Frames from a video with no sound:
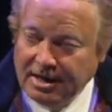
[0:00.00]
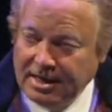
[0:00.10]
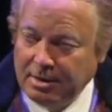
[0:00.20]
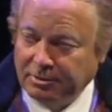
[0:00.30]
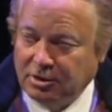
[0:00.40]

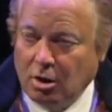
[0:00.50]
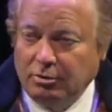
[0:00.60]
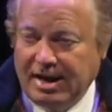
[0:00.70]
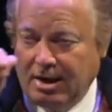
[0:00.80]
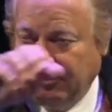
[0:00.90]
And they would
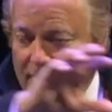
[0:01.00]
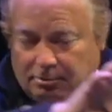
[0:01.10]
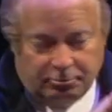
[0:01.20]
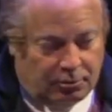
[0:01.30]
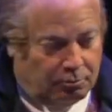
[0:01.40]
go down
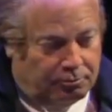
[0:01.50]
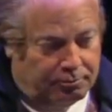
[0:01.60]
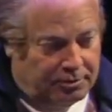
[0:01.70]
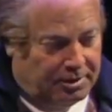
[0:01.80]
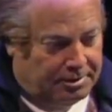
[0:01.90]

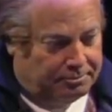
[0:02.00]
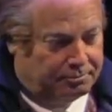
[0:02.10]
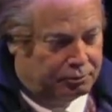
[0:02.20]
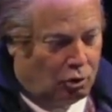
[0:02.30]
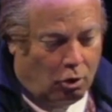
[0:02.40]
the
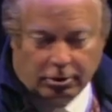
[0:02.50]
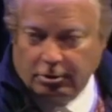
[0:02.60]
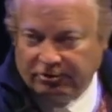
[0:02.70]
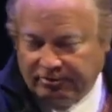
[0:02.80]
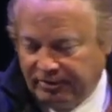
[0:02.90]

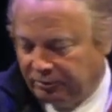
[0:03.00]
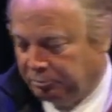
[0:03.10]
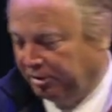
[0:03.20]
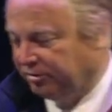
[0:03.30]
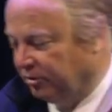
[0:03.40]
corridors of these
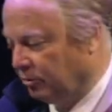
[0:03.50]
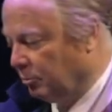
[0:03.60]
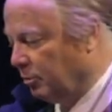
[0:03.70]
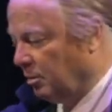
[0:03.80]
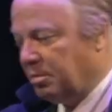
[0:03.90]
prisons,
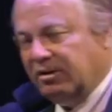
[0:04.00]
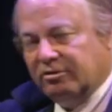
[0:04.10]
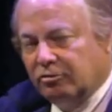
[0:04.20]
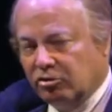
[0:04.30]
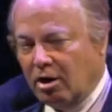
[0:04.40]
and with a
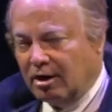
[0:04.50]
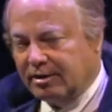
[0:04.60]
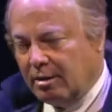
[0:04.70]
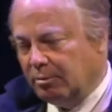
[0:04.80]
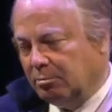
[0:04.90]
piece of
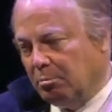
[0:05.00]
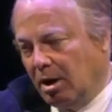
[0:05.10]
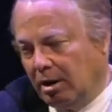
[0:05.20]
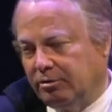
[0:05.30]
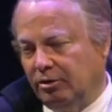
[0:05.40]
chalk, they would
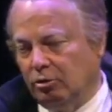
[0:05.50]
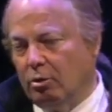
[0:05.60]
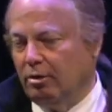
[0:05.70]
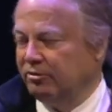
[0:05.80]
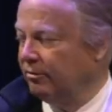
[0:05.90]
mark the
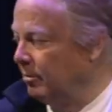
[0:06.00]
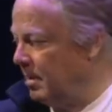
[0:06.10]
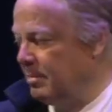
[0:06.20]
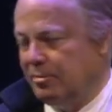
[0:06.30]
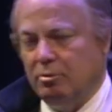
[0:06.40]
doors of the
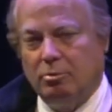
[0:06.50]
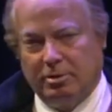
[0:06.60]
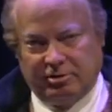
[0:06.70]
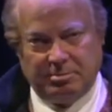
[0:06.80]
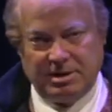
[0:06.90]
people who
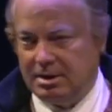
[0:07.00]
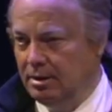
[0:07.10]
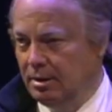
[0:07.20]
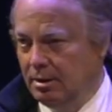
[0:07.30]
were to be